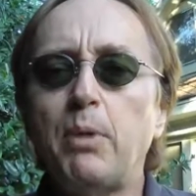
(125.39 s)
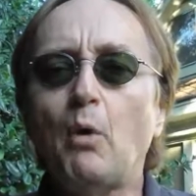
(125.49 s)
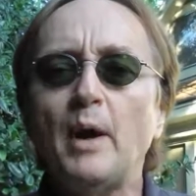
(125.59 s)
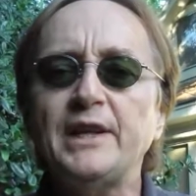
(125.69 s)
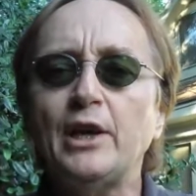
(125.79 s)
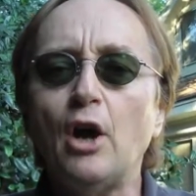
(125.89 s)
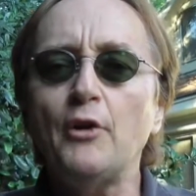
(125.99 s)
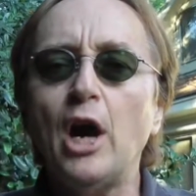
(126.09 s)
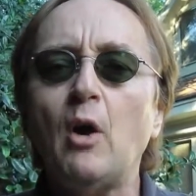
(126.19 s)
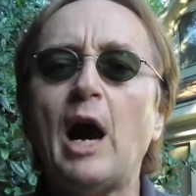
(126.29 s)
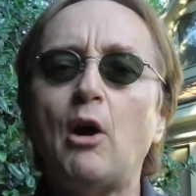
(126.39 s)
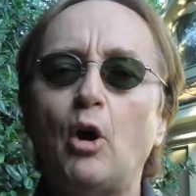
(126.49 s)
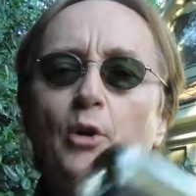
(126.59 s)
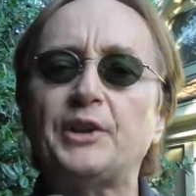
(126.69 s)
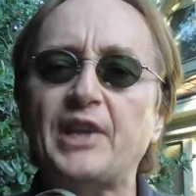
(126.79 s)
But when you don't know how
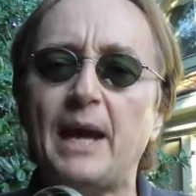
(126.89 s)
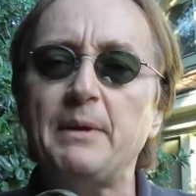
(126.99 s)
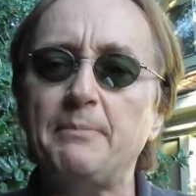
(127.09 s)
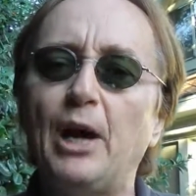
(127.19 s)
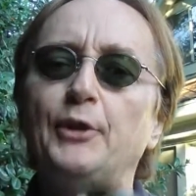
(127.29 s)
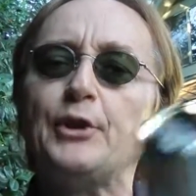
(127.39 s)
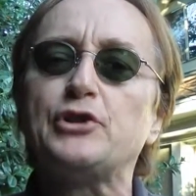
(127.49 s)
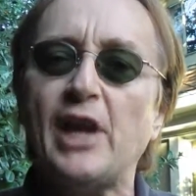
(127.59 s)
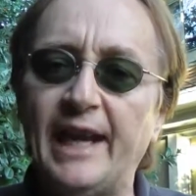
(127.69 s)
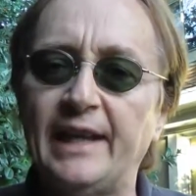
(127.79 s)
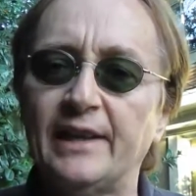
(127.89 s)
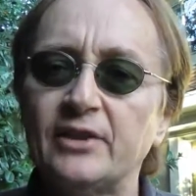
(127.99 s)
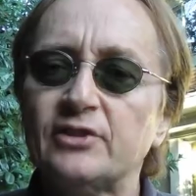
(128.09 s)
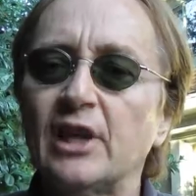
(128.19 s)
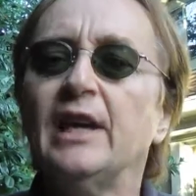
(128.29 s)
old a timing belt or chain
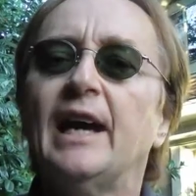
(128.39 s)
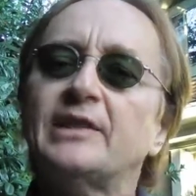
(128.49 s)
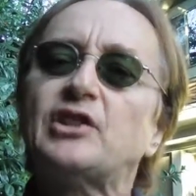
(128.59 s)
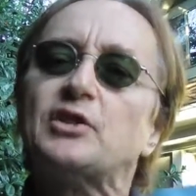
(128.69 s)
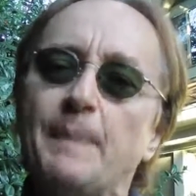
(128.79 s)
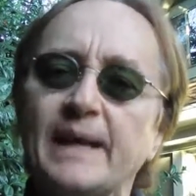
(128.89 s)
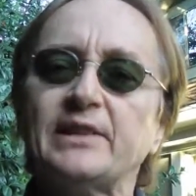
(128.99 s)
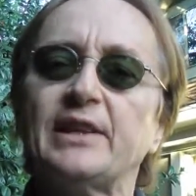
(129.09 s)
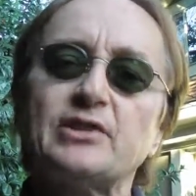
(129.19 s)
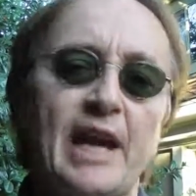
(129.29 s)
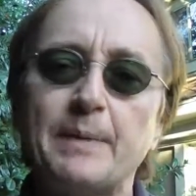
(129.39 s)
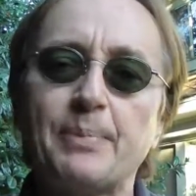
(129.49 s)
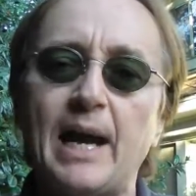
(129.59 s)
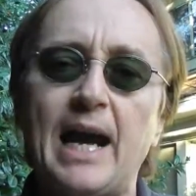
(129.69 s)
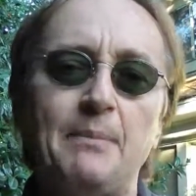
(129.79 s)
is and suspect that it's got a
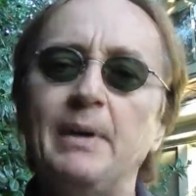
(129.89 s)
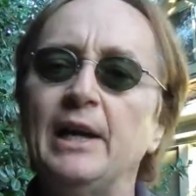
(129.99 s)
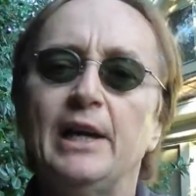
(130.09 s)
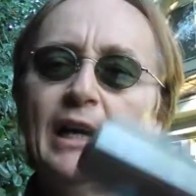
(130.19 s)
problem,